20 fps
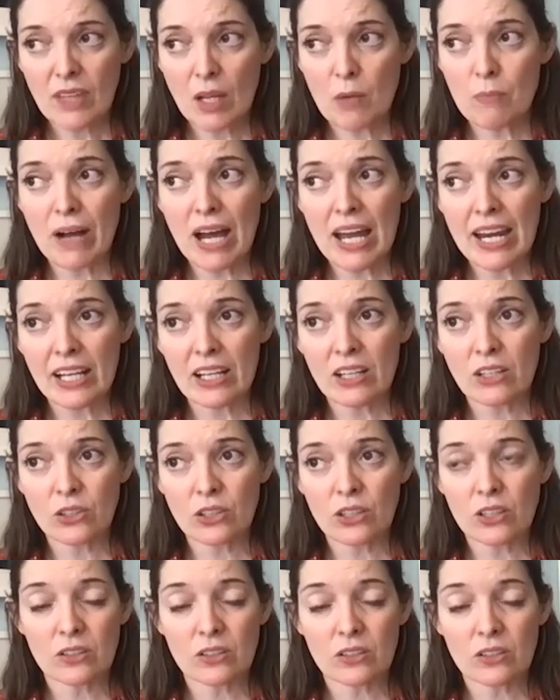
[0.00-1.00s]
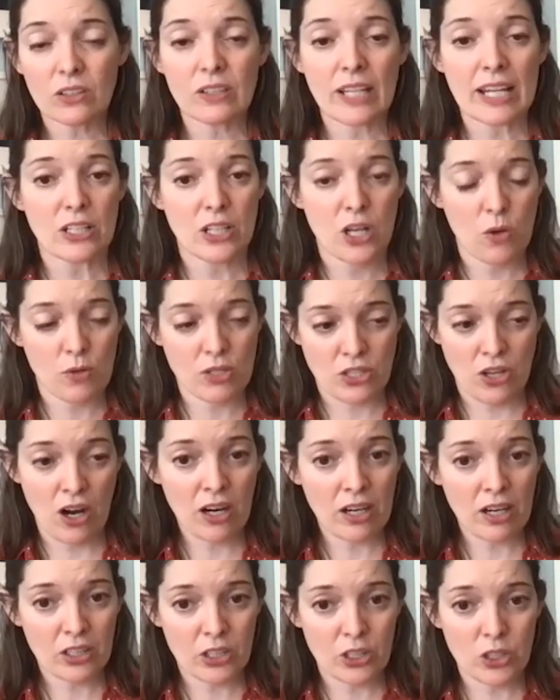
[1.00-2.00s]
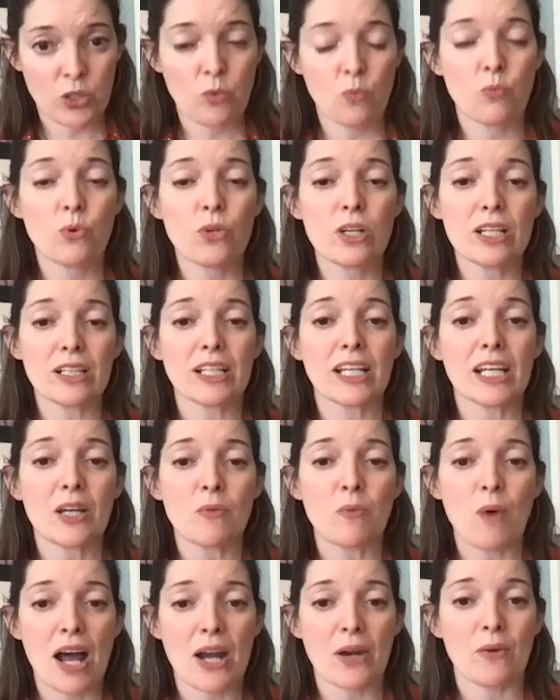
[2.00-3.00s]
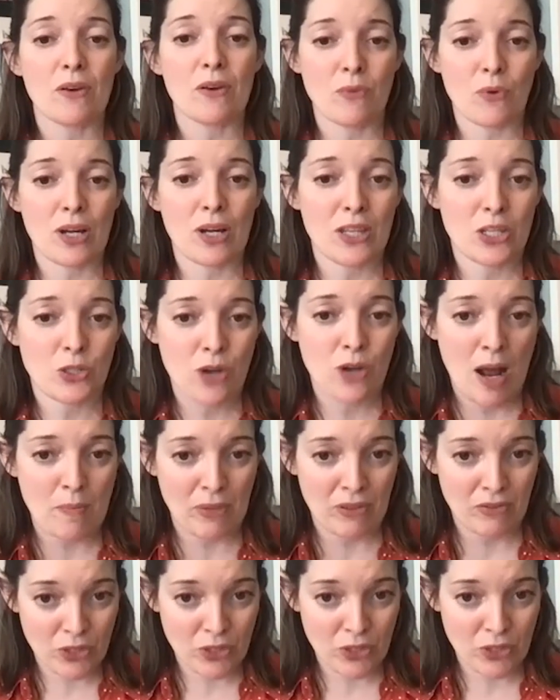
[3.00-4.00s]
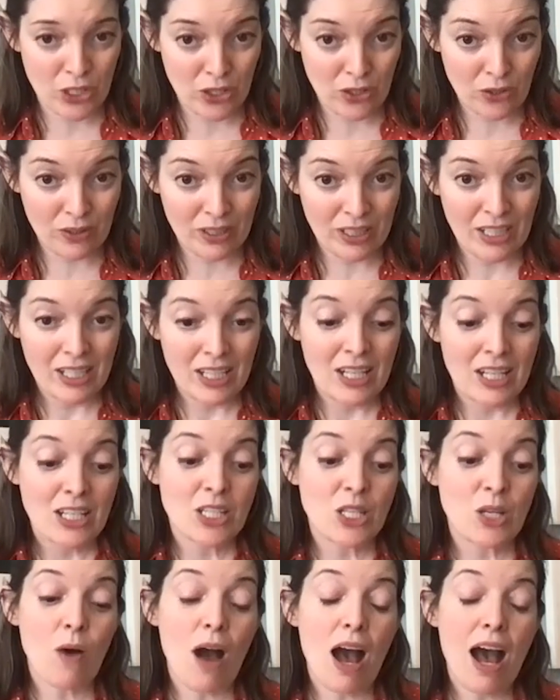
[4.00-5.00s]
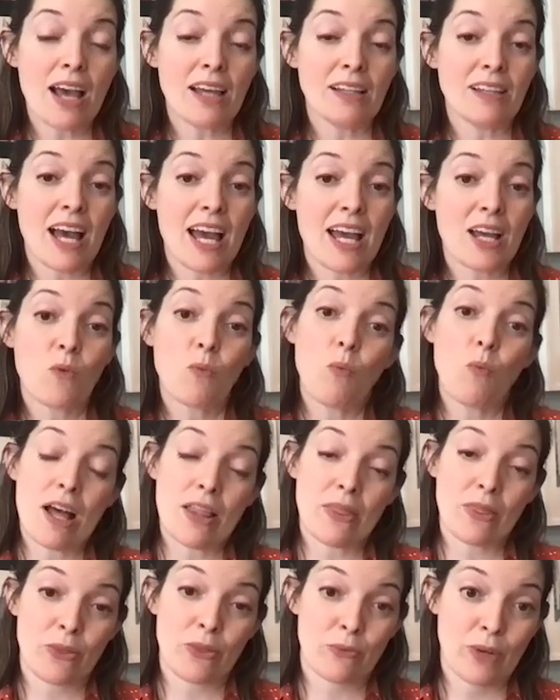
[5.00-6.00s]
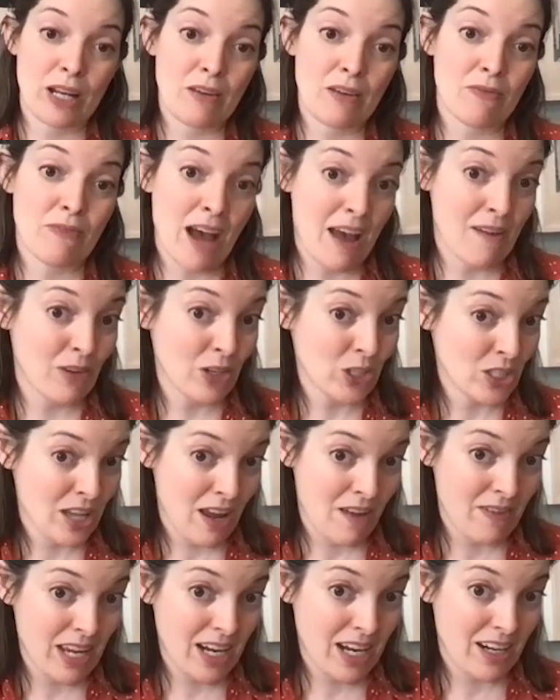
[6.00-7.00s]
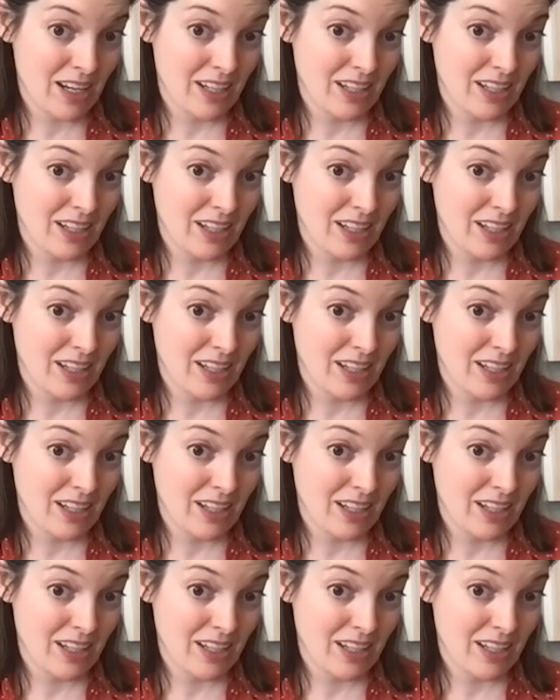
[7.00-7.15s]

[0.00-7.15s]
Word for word: But it can look a little like Noah's Ark. You mm-hmm. really mm-hmm. want to avoid the trap of two. So I like one, three, five, or seven.